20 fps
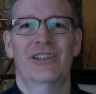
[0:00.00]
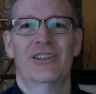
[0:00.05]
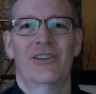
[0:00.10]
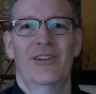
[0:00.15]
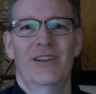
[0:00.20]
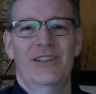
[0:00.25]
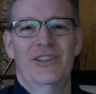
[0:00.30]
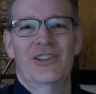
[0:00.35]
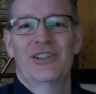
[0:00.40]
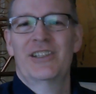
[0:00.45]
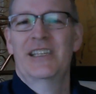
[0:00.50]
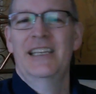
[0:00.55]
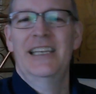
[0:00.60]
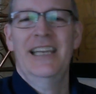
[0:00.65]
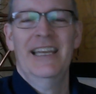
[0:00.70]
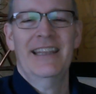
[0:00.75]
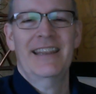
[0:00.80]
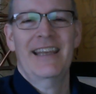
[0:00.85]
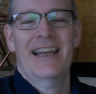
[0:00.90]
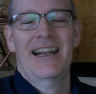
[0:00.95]
So let's just
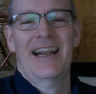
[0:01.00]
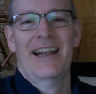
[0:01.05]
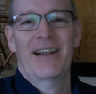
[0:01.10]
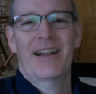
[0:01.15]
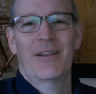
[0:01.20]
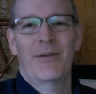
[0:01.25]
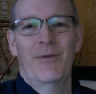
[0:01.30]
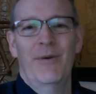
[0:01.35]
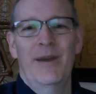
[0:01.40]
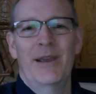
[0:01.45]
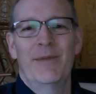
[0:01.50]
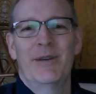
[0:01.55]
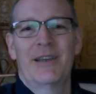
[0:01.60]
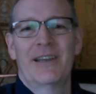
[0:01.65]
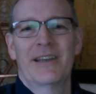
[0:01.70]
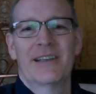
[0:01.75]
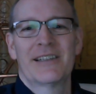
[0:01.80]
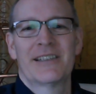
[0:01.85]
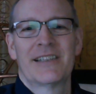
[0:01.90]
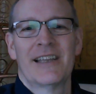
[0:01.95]
get that out of the way
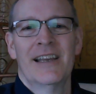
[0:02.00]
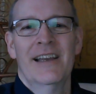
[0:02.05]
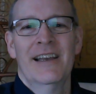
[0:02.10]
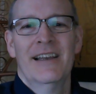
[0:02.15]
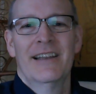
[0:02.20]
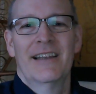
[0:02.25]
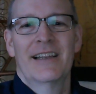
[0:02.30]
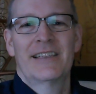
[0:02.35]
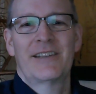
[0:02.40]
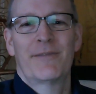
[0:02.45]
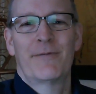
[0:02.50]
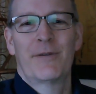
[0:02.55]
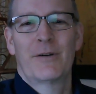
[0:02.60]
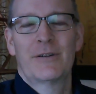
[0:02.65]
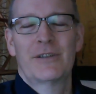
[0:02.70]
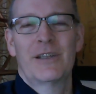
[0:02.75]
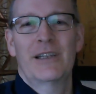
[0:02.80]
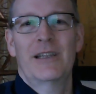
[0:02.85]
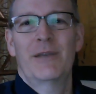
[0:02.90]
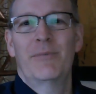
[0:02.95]
because that's the
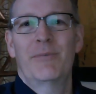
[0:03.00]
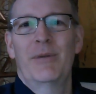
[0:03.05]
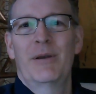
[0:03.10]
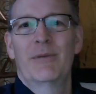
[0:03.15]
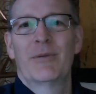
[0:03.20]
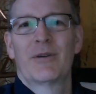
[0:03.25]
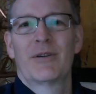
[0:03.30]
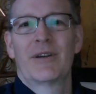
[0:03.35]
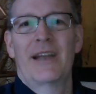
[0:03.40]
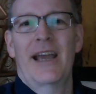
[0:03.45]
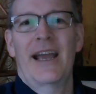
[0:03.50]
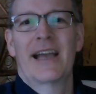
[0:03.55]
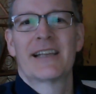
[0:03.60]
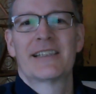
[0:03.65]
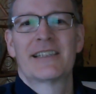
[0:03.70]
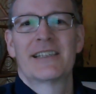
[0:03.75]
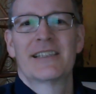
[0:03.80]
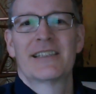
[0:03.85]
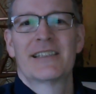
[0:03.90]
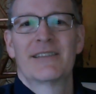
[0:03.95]
first thing that people are going to
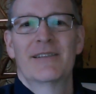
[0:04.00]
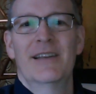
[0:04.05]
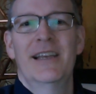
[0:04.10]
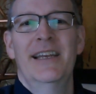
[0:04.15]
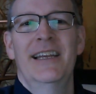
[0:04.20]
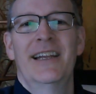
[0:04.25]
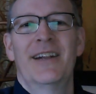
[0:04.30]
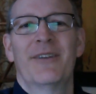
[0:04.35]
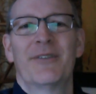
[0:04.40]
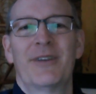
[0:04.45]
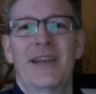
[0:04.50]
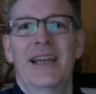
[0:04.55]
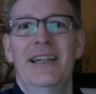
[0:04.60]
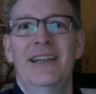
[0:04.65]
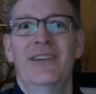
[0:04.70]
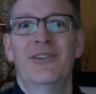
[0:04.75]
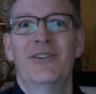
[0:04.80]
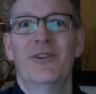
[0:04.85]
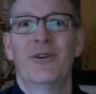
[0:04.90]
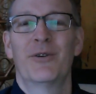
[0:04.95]
ask is, you know, can
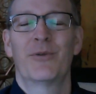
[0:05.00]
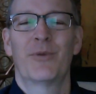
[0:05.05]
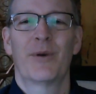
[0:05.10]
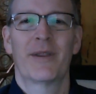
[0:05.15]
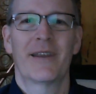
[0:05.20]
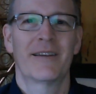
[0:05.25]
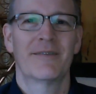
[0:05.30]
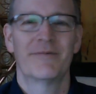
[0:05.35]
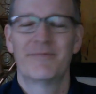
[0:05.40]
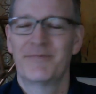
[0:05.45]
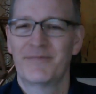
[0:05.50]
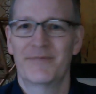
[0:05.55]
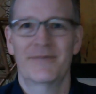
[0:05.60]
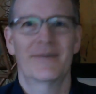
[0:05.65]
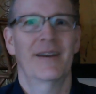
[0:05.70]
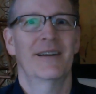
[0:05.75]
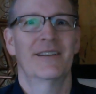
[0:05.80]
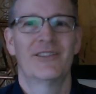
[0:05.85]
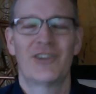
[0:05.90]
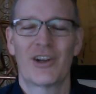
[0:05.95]
you do it with a,
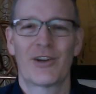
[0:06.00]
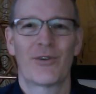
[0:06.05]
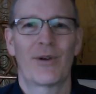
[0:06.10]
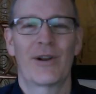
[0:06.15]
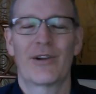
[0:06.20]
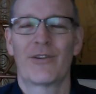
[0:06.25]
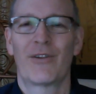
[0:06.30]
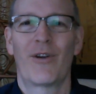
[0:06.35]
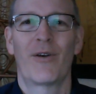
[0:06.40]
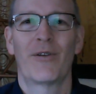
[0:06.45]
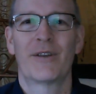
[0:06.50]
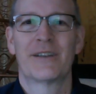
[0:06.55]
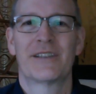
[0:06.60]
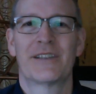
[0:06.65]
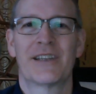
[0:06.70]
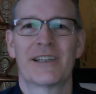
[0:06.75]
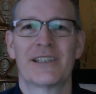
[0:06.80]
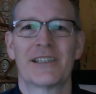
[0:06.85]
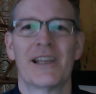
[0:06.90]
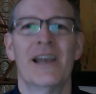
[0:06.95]
a generator and all these
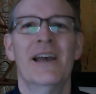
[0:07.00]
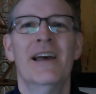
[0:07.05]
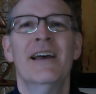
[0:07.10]
things?